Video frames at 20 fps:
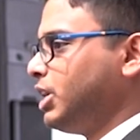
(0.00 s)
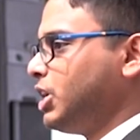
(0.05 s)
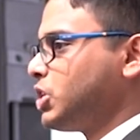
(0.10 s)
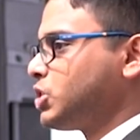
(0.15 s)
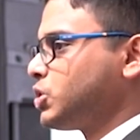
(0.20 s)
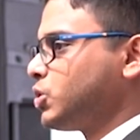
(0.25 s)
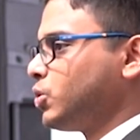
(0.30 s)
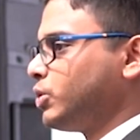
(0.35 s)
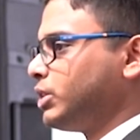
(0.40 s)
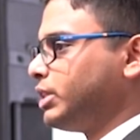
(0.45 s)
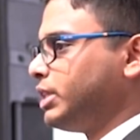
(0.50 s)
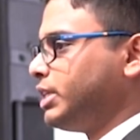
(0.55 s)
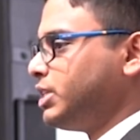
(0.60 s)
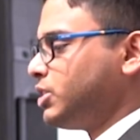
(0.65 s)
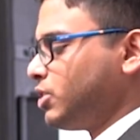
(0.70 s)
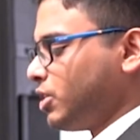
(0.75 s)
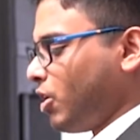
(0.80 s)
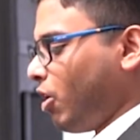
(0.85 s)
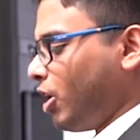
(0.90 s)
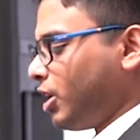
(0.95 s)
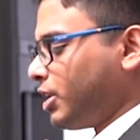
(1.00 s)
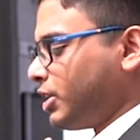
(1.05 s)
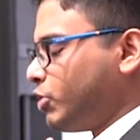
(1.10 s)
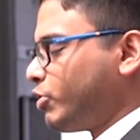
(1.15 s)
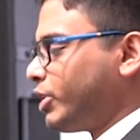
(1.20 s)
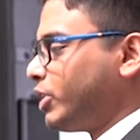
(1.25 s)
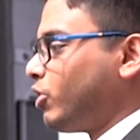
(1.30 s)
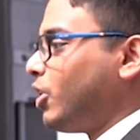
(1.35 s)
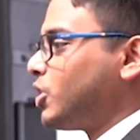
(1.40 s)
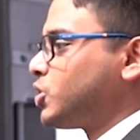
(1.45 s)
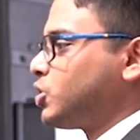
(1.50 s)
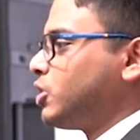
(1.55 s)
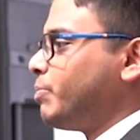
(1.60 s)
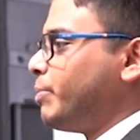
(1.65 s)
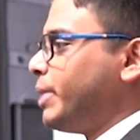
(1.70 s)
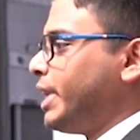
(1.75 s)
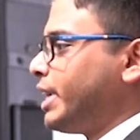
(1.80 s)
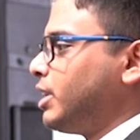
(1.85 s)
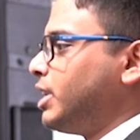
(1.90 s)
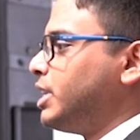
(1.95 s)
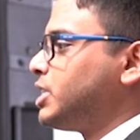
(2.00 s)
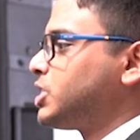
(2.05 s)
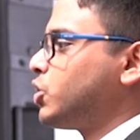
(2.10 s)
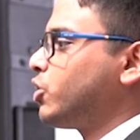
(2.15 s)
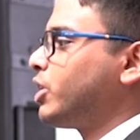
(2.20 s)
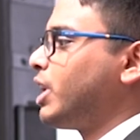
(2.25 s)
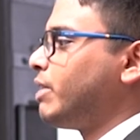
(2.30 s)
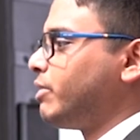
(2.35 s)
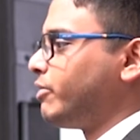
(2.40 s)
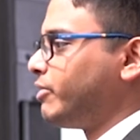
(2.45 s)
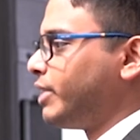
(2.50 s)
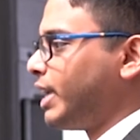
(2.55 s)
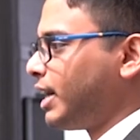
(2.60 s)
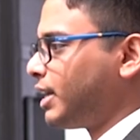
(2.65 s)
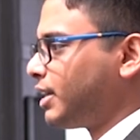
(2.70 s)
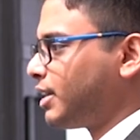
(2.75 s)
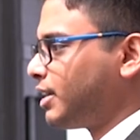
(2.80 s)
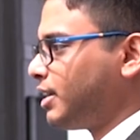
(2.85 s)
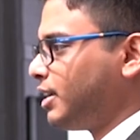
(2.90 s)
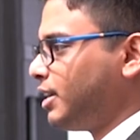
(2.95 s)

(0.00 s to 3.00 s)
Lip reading: So these all, you can also make a histogram of that.